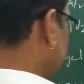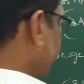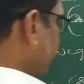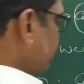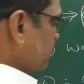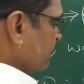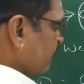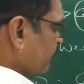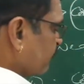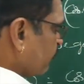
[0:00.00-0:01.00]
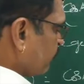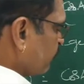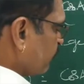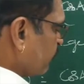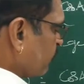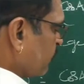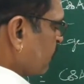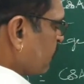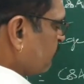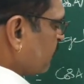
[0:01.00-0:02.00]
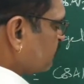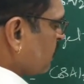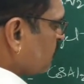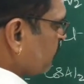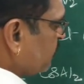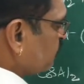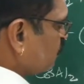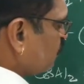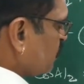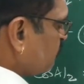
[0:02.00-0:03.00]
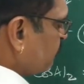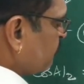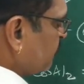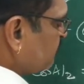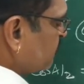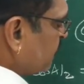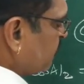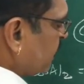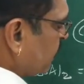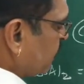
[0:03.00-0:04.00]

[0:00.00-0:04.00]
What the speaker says: change, plus or minus root of 1 plus sin A.